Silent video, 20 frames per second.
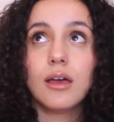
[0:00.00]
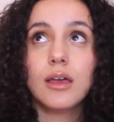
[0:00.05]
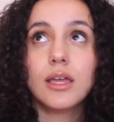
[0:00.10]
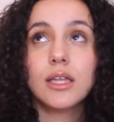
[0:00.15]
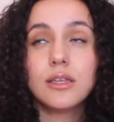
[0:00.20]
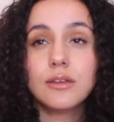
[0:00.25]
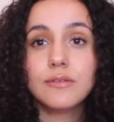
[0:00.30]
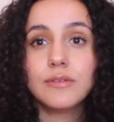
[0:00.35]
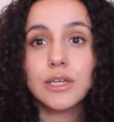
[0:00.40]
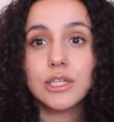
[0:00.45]

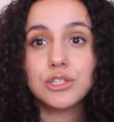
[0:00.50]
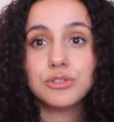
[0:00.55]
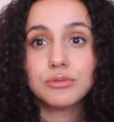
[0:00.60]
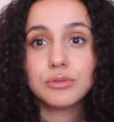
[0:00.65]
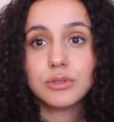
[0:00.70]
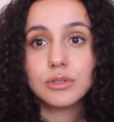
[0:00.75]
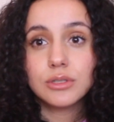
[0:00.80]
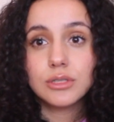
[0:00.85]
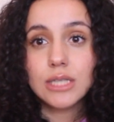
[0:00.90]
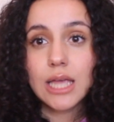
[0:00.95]

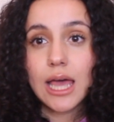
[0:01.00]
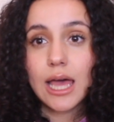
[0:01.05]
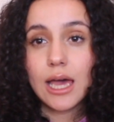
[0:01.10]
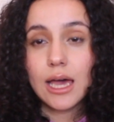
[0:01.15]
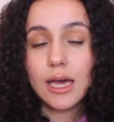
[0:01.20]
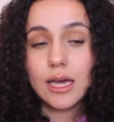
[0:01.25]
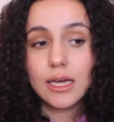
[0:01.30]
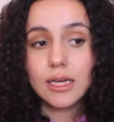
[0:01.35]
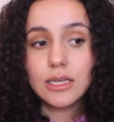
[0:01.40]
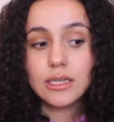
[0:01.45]
individuals
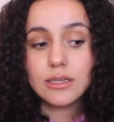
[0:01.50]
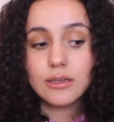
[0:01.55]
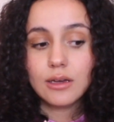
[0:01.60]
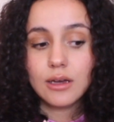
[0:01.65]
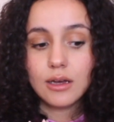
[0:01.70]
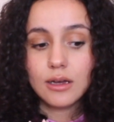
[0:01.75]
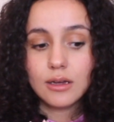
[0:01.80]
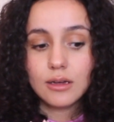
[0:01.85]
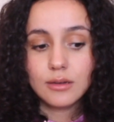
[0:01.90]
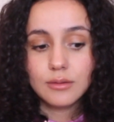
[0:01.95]
had,
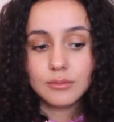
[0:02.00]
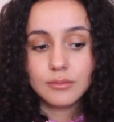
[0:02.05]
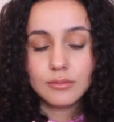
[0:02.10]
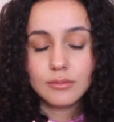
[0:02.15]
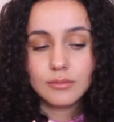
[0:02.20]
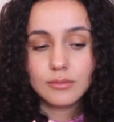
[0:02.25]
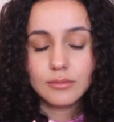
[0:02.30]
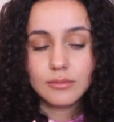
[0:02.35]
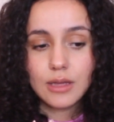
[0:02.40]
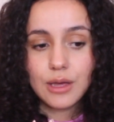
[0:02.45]

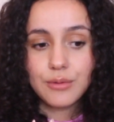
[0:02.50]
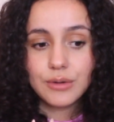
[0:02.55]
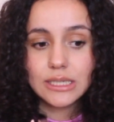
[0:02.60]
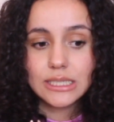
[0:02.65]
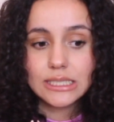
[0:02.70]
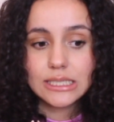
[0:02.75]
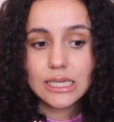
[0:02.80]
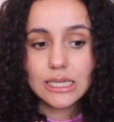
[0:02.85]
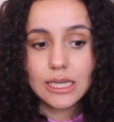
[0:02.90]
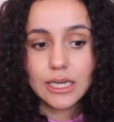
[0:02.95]
I want
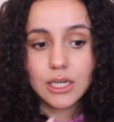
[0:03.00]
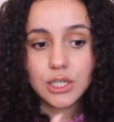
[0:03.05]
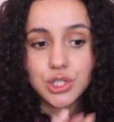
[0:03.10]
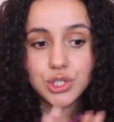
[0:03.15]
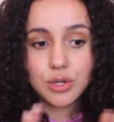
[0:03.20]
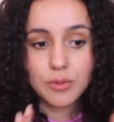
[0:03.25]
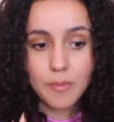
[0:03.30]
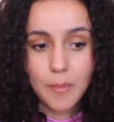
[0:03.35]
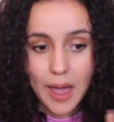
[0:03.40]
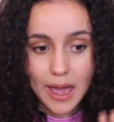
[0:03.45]
to say like a
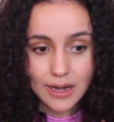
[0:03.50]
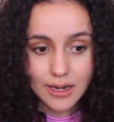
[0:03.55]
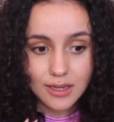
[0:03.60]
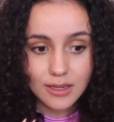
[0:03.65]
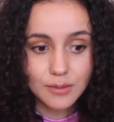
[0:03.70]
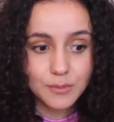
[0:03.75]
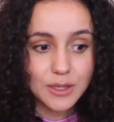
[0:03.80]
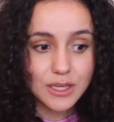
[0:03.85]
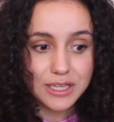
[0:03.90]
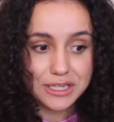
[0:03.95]

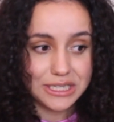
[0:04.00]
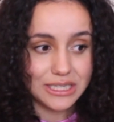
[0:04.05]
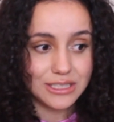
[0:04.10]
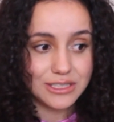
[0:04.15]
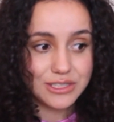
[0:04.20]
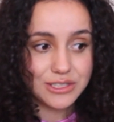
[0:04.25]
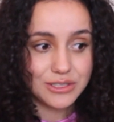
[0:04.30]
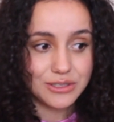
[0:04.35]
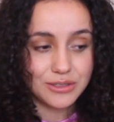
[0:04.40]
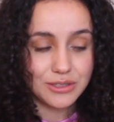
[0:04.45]
traumatic
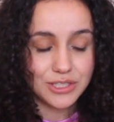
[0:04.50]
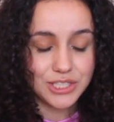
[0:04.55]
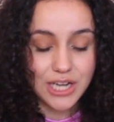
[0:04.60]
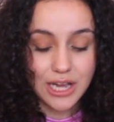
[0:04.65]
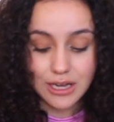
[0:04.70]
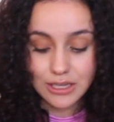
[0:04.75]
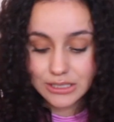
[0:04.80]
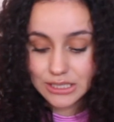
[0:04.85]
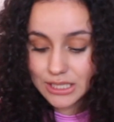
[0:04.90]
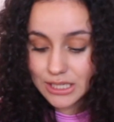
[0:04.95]
beginning to their
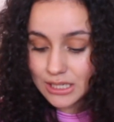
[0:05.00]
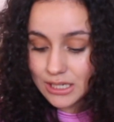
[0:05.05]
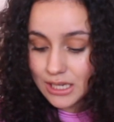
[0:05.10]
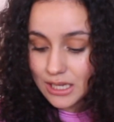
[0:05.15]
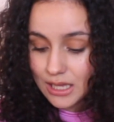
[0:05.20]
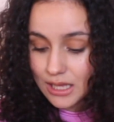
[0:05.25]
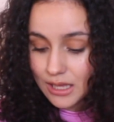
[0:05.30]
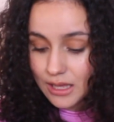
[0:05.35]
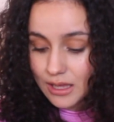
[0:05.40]
childhood,